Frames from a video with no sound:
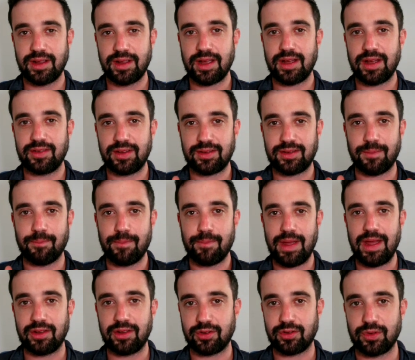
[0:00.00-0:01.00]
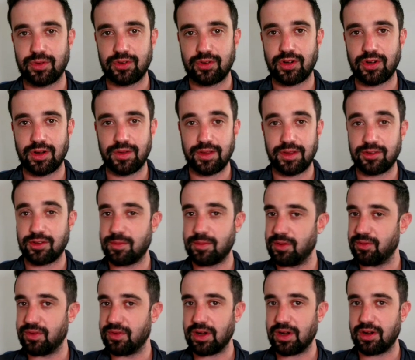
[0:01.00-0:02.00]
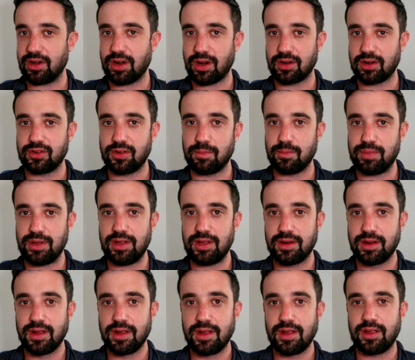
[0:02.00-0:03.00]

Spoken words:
Guys, that's a massive return that's going to be very hard to beat,